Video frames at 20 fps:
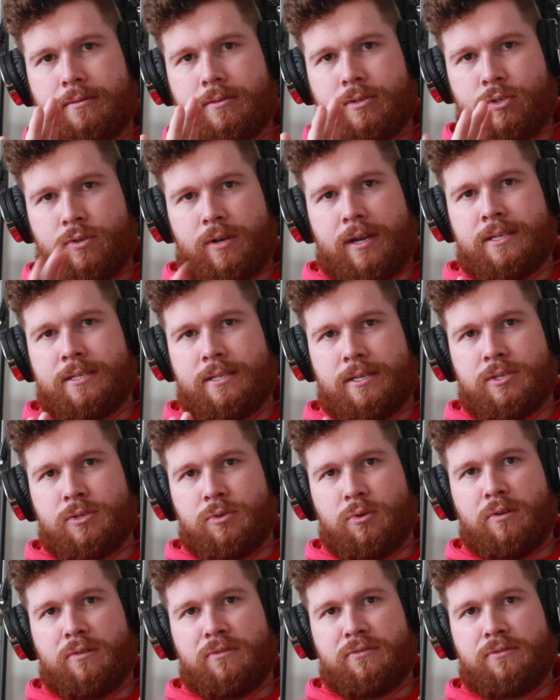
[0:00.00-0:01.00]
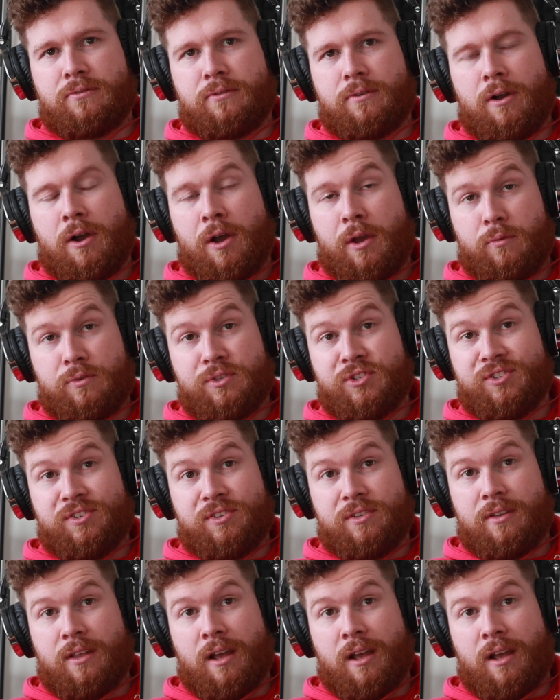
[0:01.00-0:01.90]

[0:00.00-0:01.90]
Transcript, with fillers: stress this enough. I was,